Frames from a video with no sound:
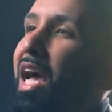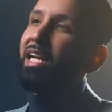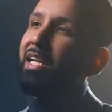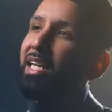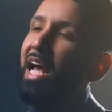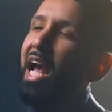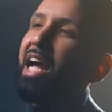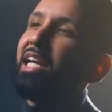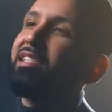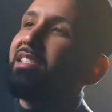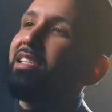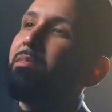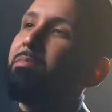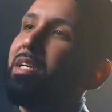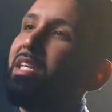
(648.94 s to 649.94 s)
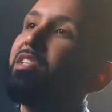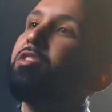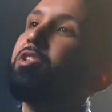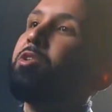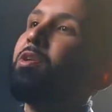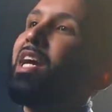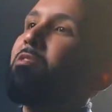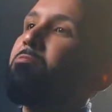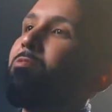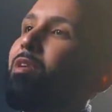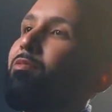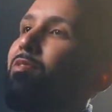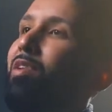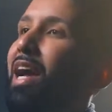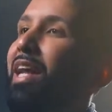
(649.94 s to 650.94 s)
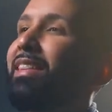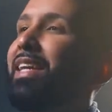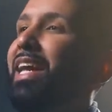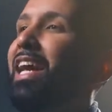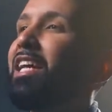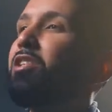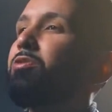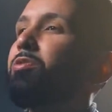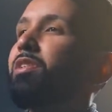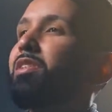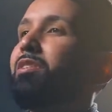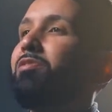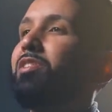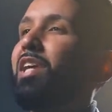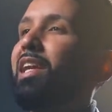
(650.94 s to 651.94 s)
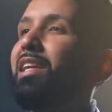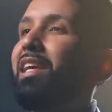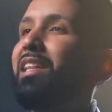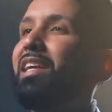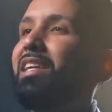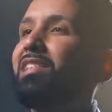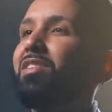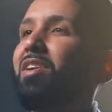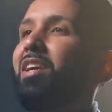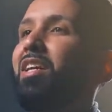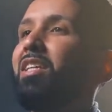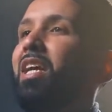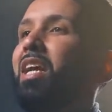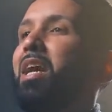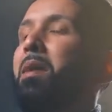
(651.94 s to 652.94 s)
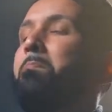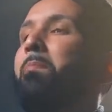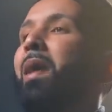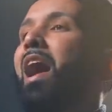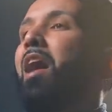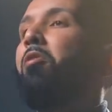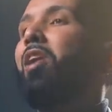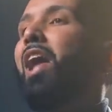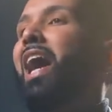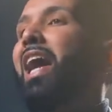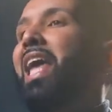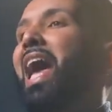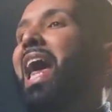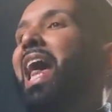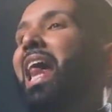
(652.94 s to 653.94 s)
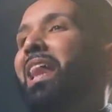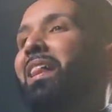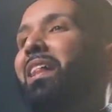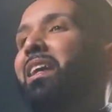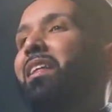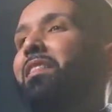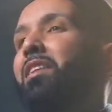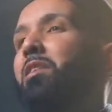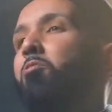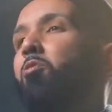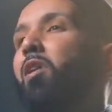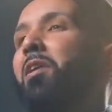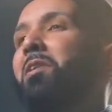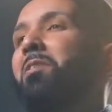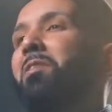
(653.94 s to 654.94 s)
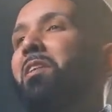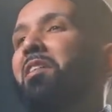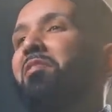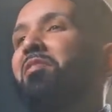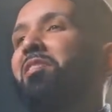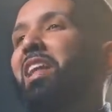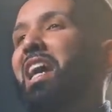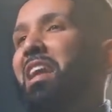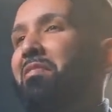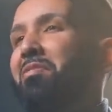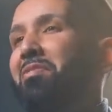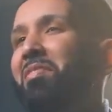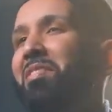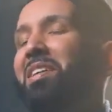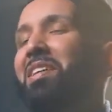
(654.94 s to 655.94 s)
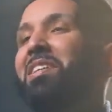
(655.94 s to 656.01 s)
and cast them into a river at the entrance of Jannah that is called Ma'ul Hayat, the water of life.